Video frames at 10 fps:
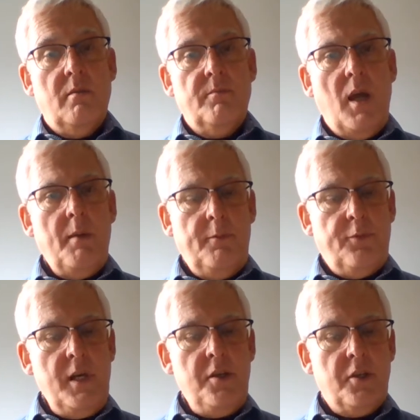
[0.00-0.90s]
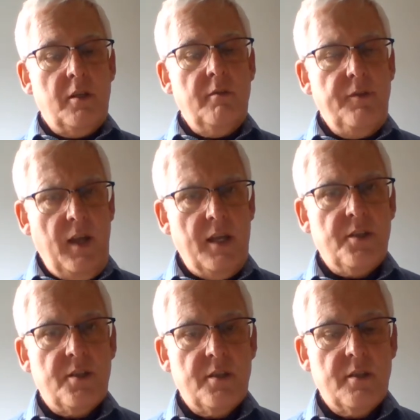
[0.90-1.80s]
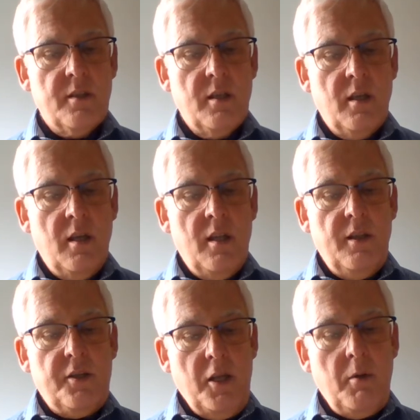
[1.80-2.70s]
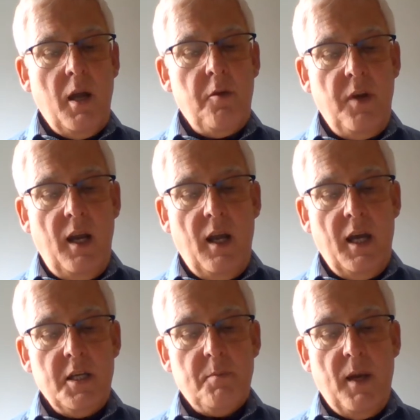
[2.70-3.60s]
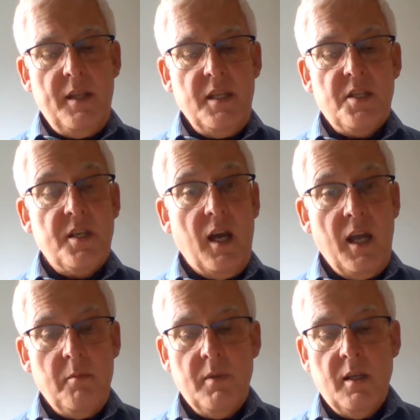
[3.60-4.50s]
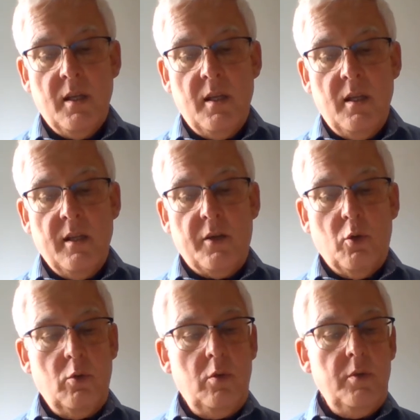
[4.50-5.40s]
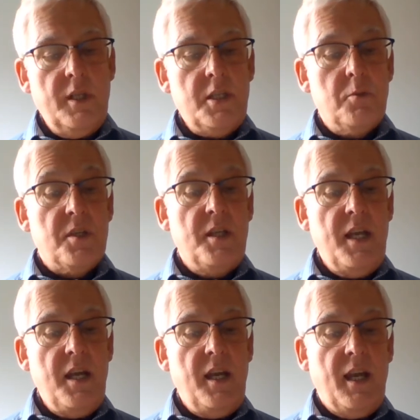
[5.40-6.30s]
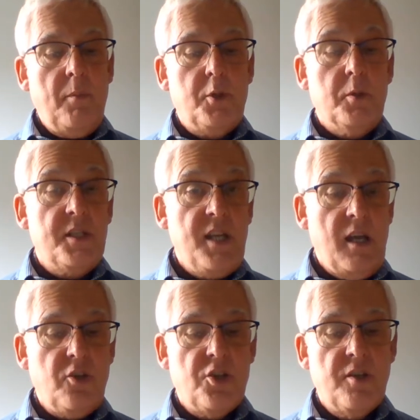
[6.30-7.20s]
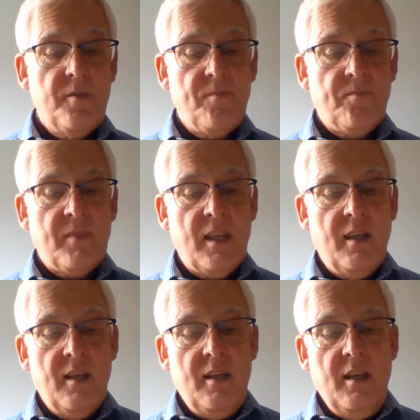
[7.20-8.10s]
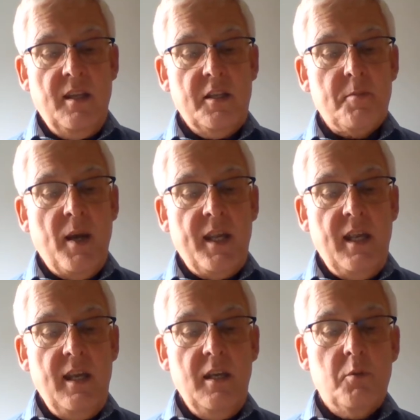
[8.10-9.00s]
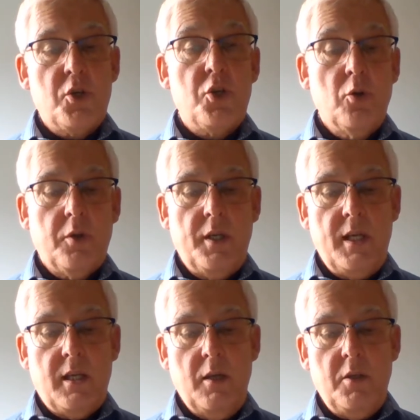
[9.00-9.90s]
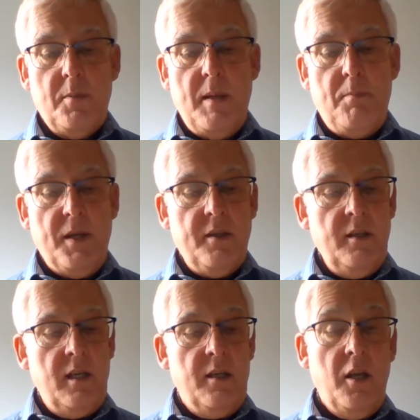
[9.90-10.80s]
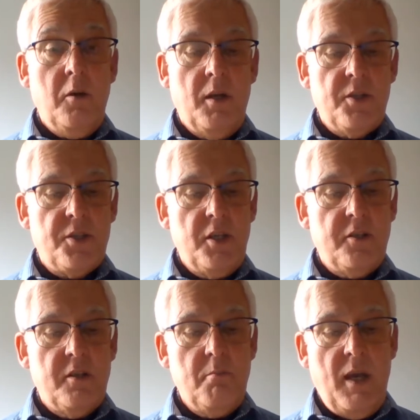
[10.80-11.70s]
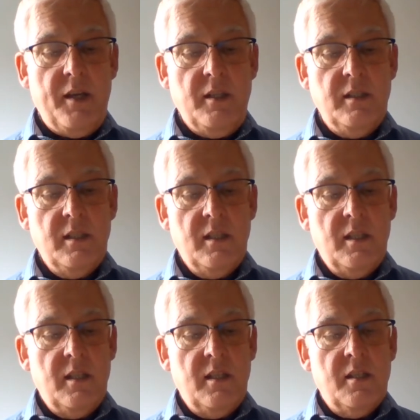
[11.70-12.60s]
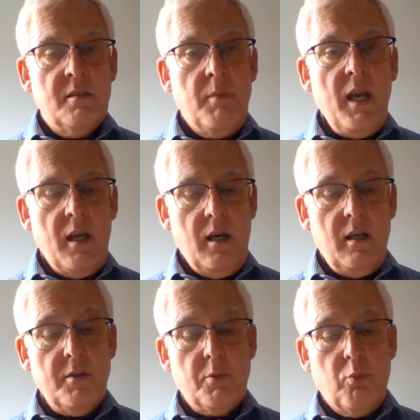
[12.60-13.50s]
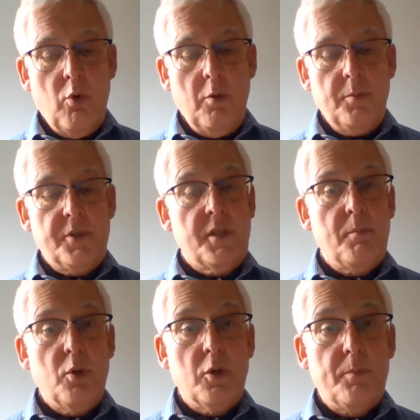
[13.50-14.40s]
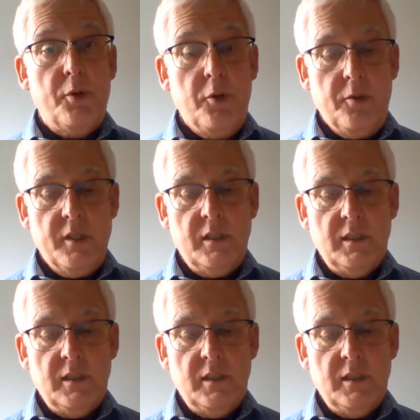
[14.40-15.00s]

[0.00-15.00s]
I am free to confess that though I realised by this time that all this was leading up to a touch, and that my ear was shortly going to be bitten in no uncertain manner, my heart warmed to the poor prune.